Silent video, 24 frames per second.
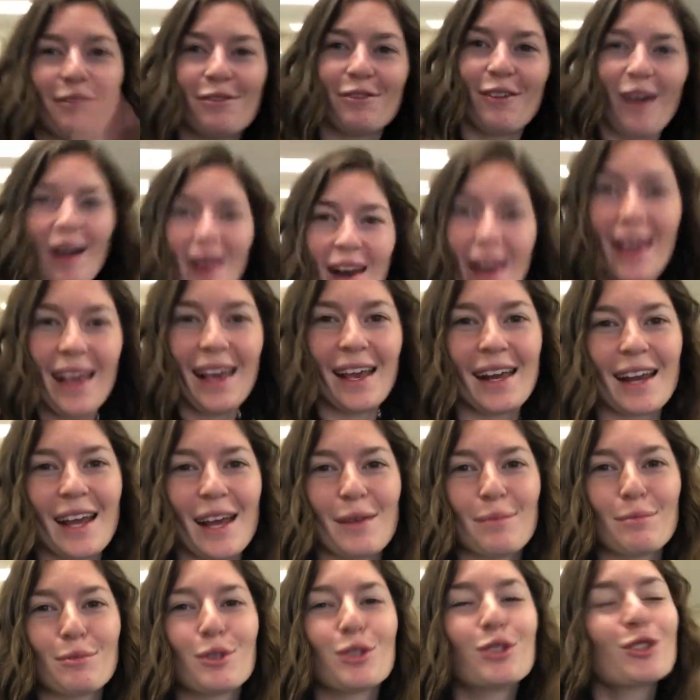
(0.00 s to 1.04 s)
Friday, and
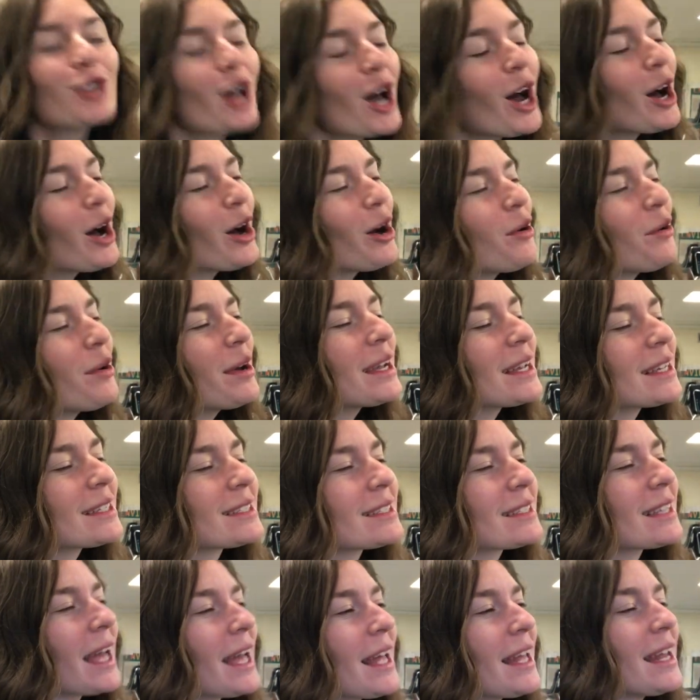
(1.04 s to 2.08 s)
I'm so
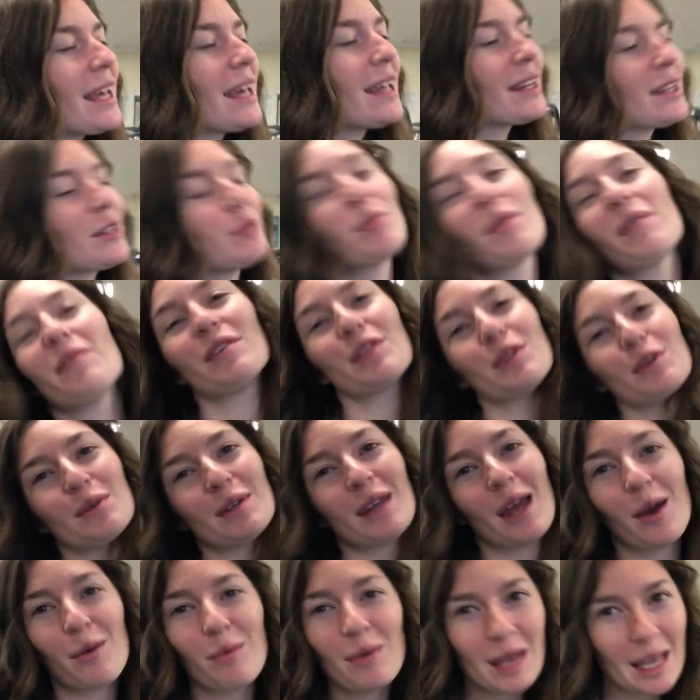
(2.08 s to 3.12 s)
excited because we have a
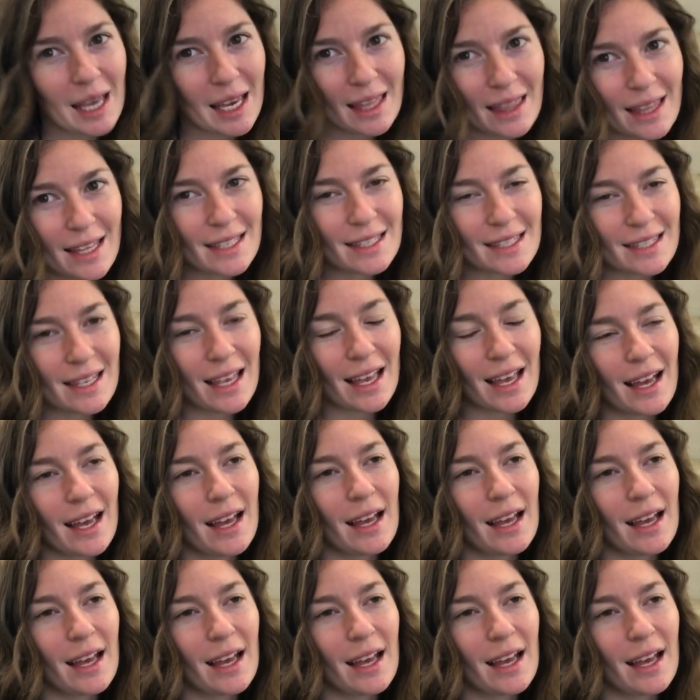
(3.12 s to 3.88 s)
3-day weekend this